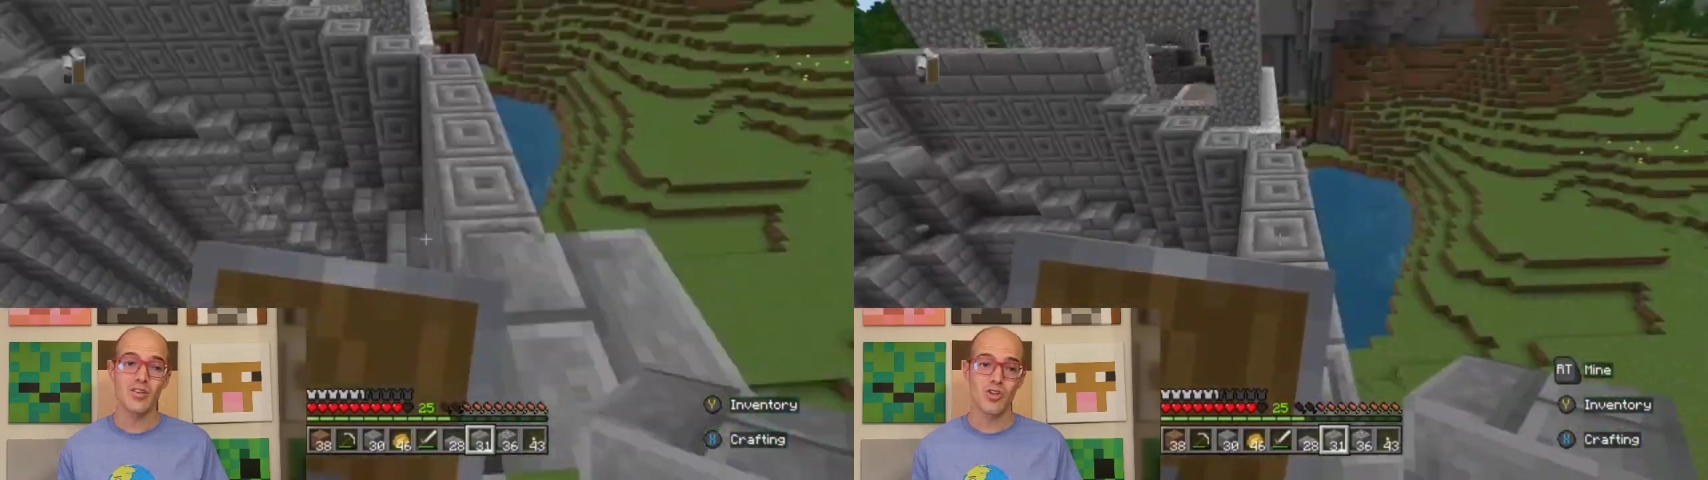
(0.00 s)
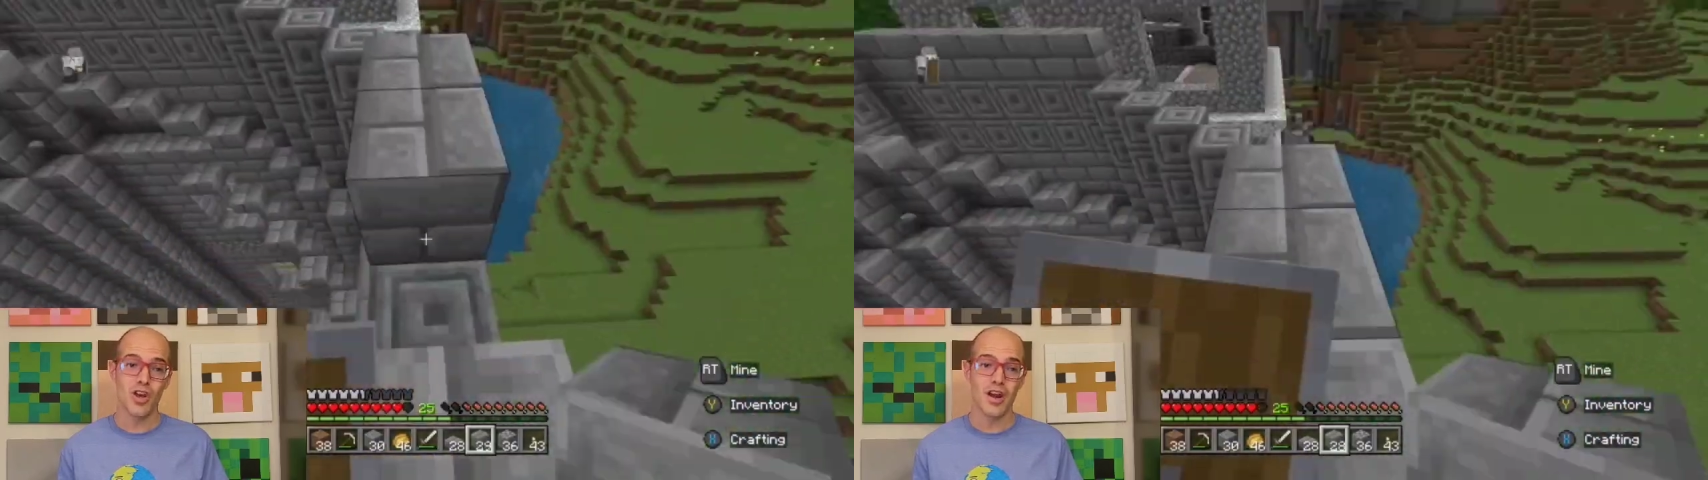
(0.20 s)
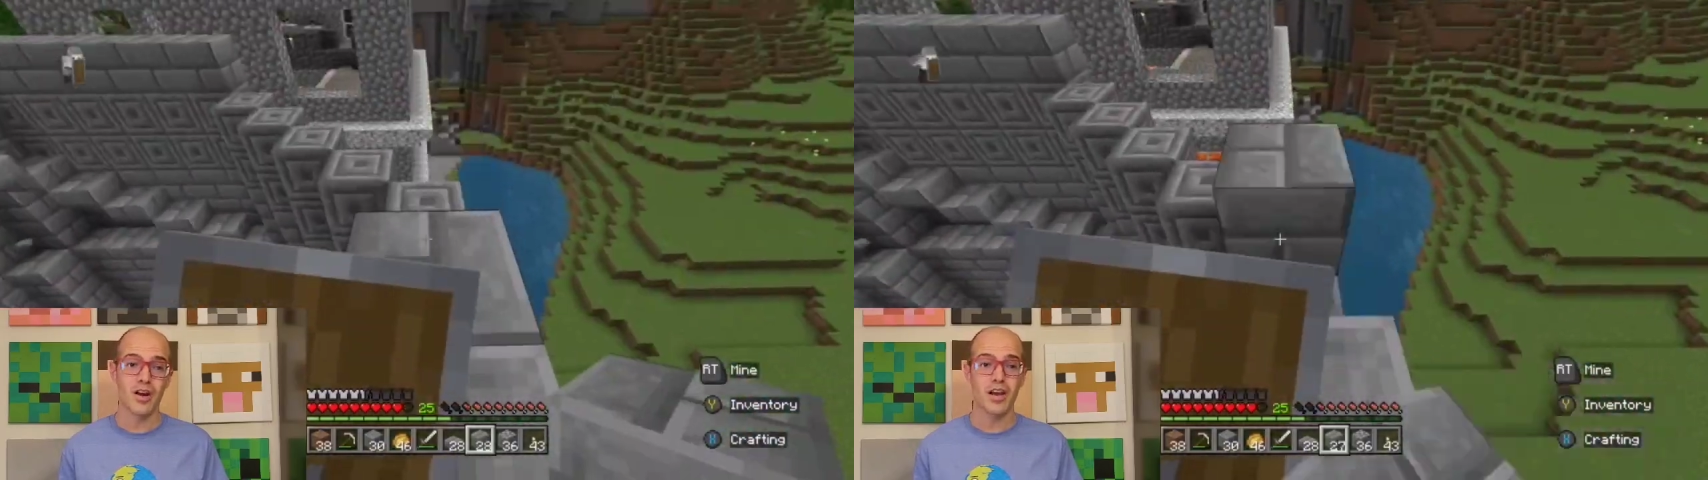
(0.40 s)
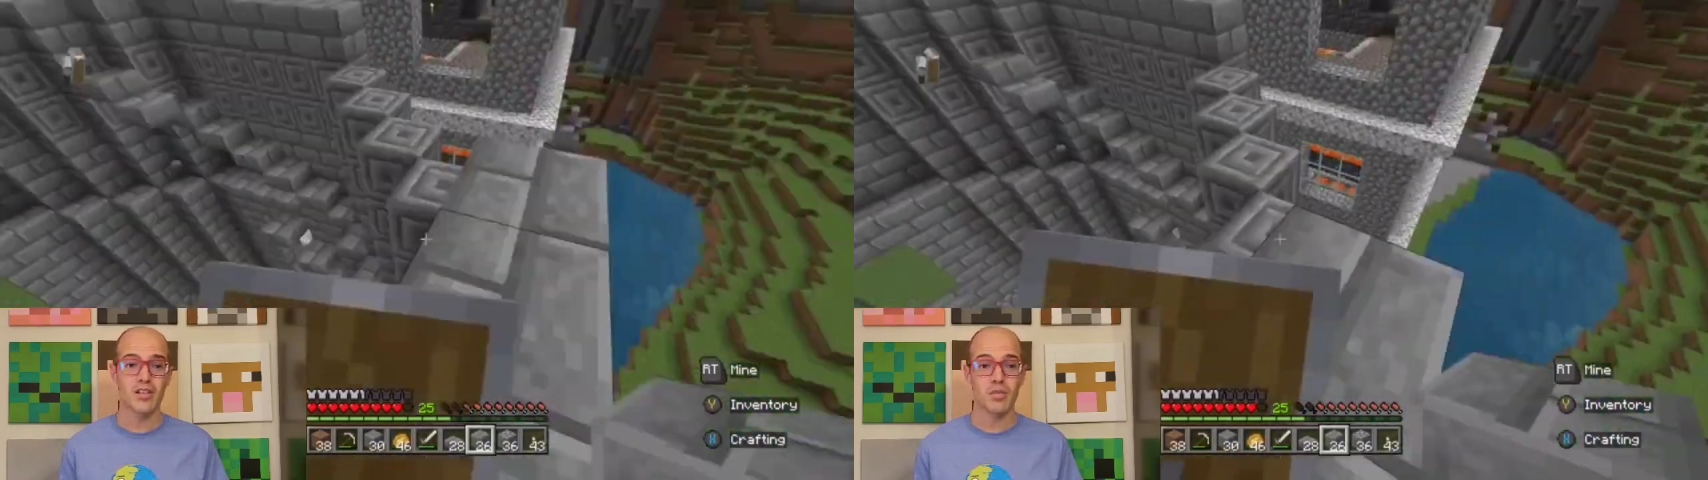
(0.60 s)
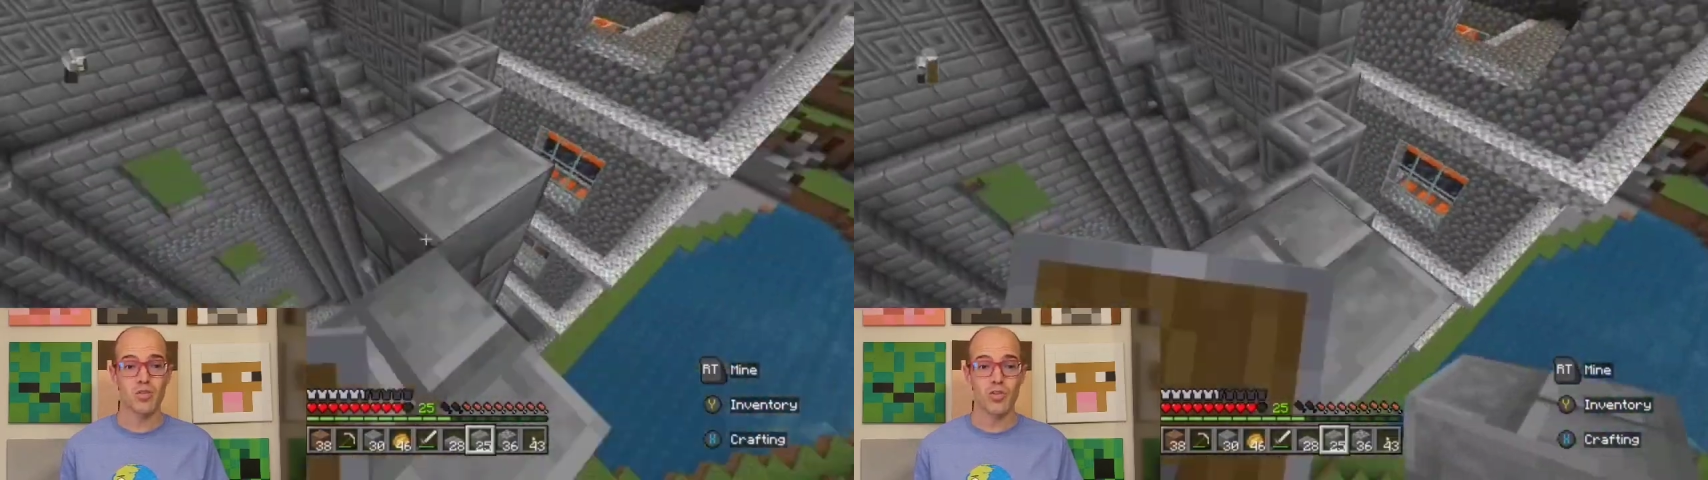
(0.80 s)
share, and
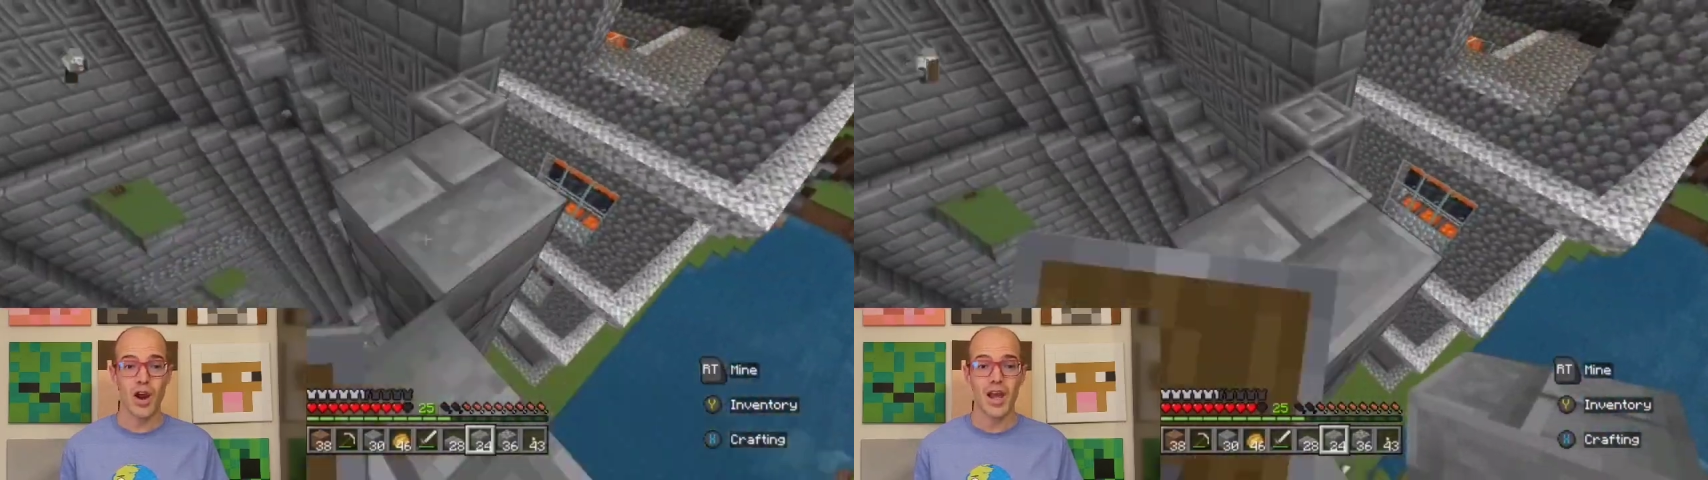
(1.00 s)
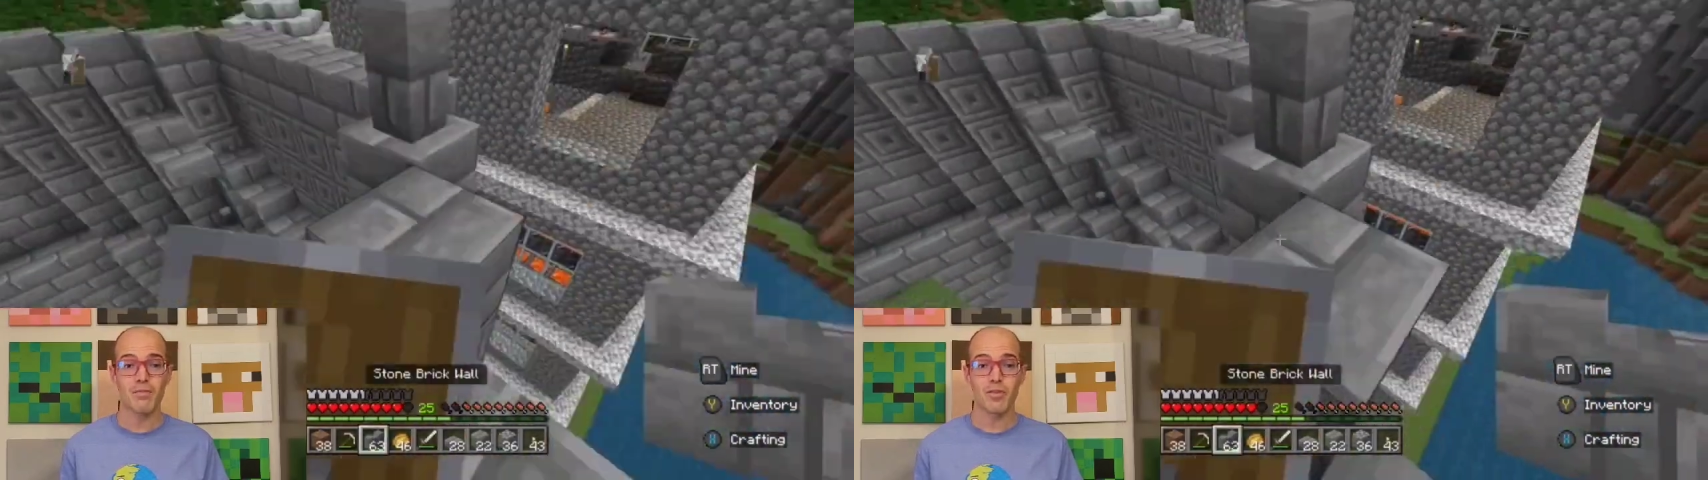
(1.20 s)
subscribe